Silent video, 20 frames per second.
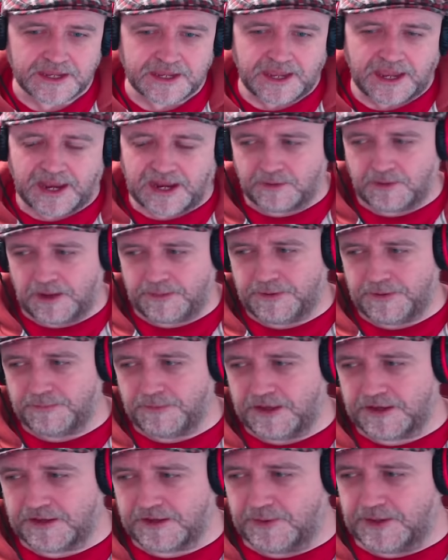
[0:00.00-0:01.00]
Anyway,
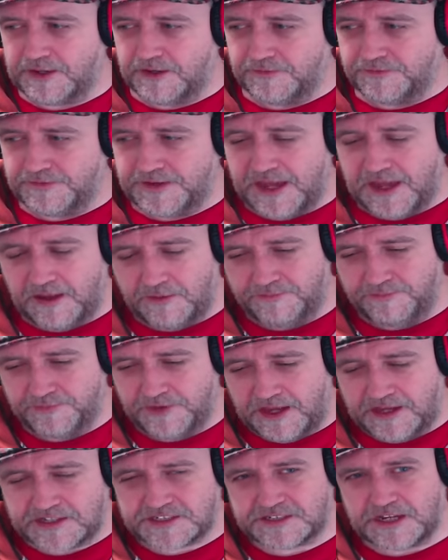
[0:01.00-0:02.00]
people, I'm going to end off now.
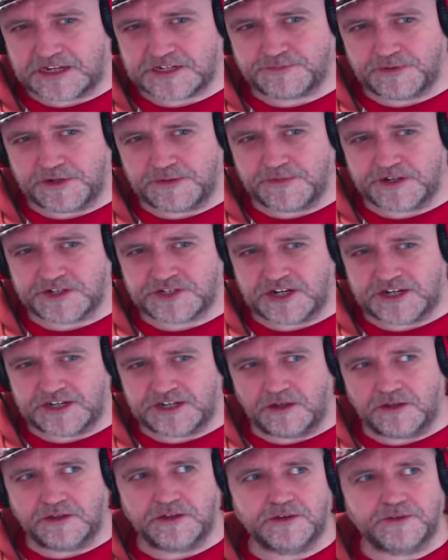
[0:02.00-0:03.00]
That's that's pretty much... I
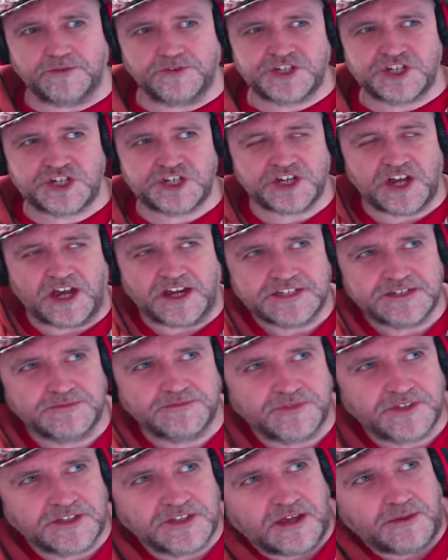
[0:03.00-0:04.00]
need, oh, shite.
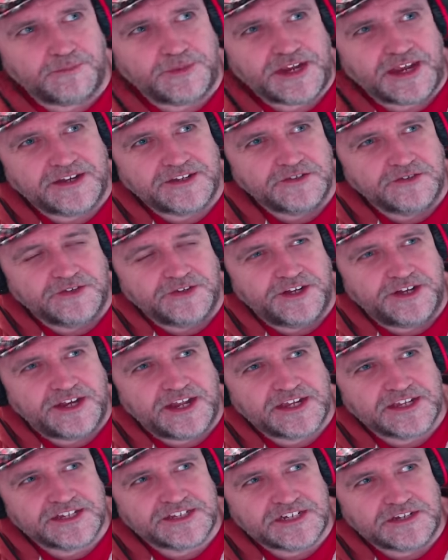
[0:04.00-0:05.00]
That'd be ending on a
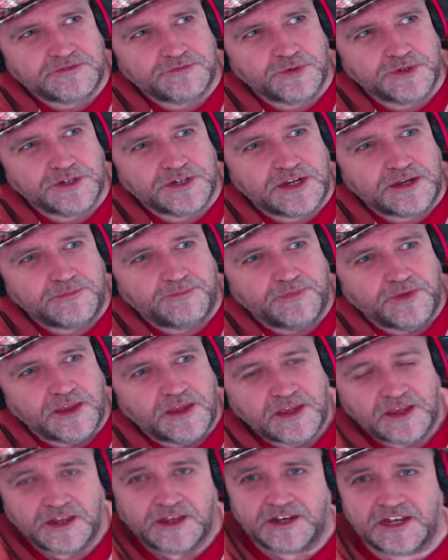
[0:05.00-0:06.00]
negative, wouldn't it?
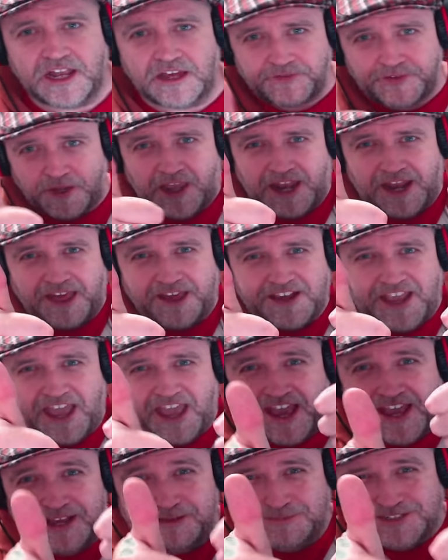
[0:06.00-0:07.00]
Love you, Hello
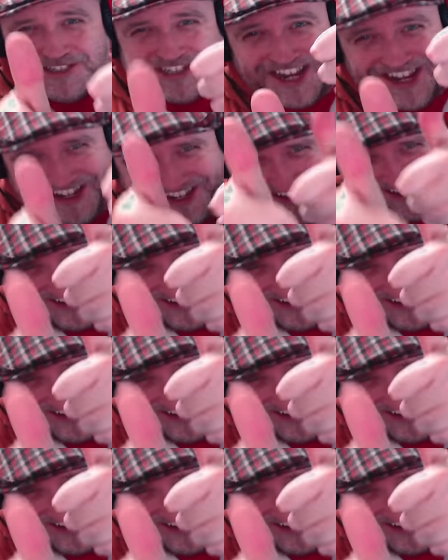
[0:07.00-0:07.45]
Games!